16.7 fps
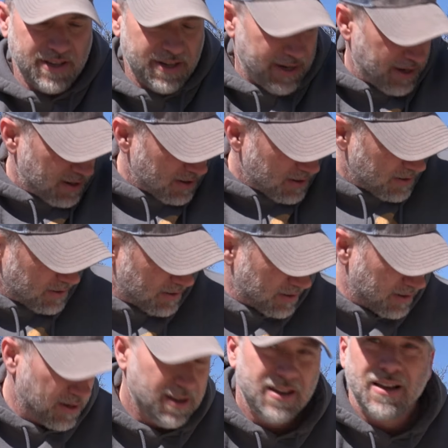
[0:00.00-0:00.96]
in here
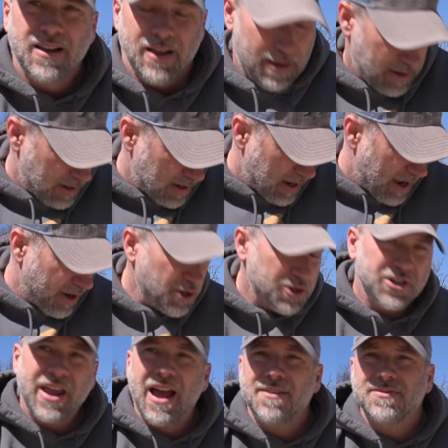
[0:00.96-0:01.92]
I
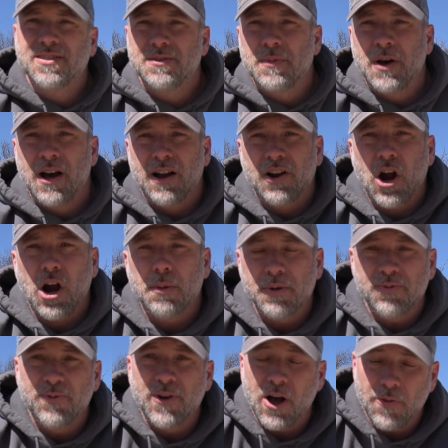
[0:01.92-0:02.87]
usually have some uh, carbon
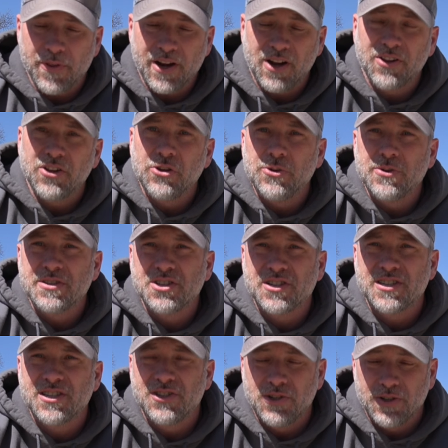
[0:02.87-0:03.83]
felt that I'll use
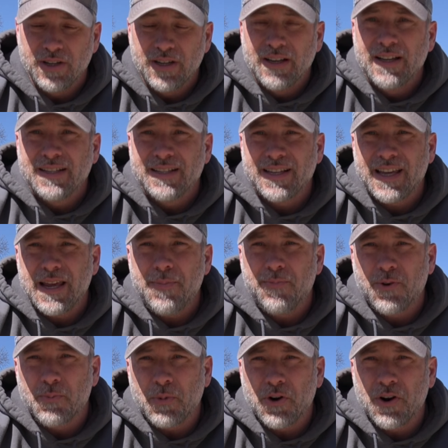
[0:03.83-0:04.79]
just to to keep
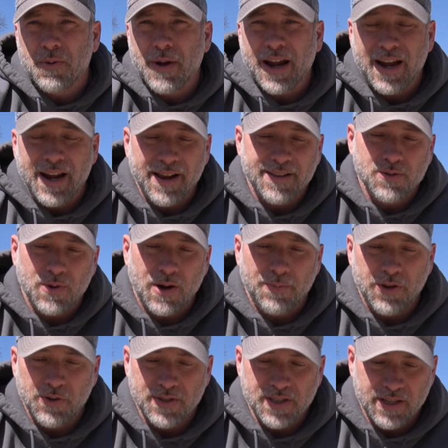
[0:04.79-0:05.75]
from burning my hands when I'm
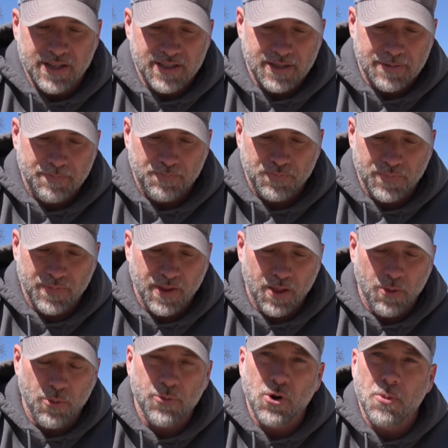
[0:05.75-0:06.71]
using this
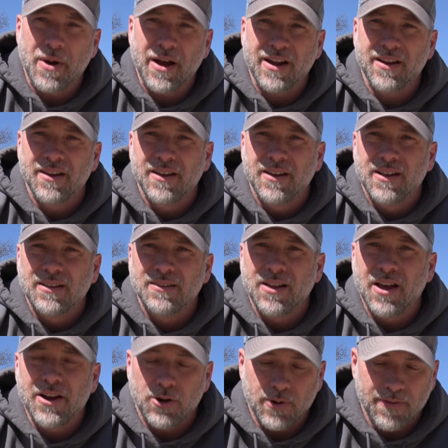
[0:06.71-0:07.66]
throw my
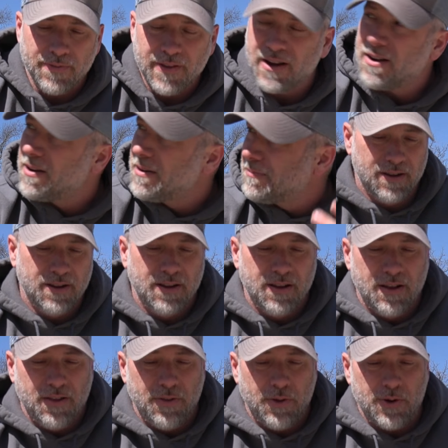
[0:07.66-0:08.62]
lighter in there
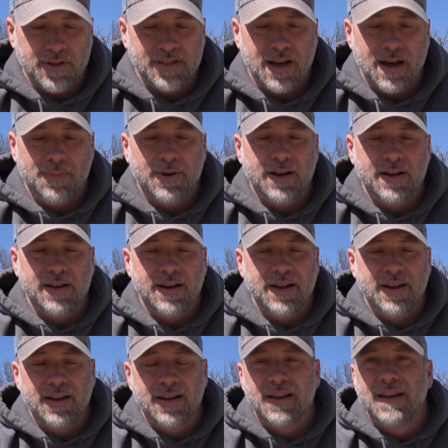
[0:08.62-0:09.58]
throw the top on
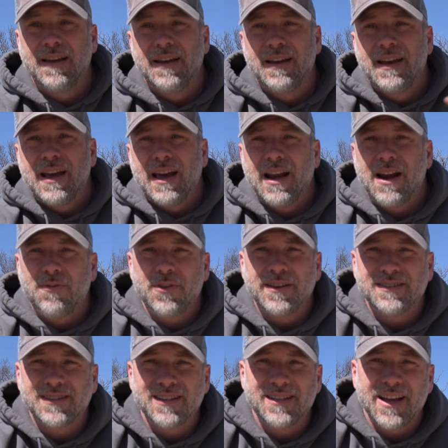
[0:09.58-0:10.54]
and
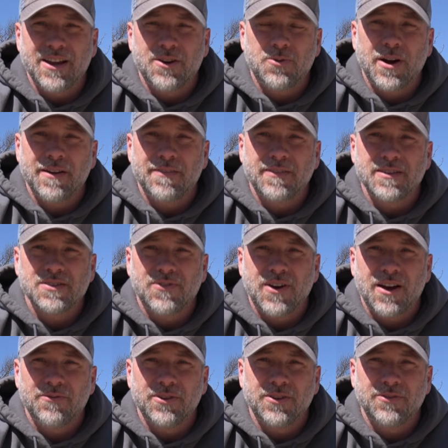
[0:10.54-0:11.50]
everything's contained right in this
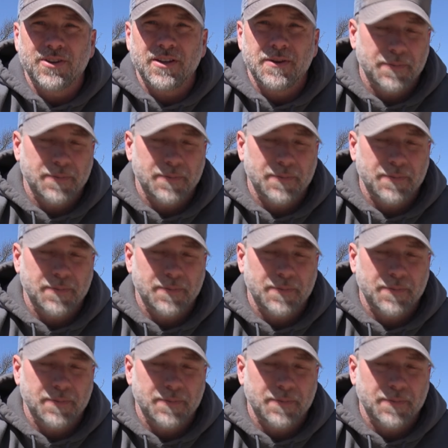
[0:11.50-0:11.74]
550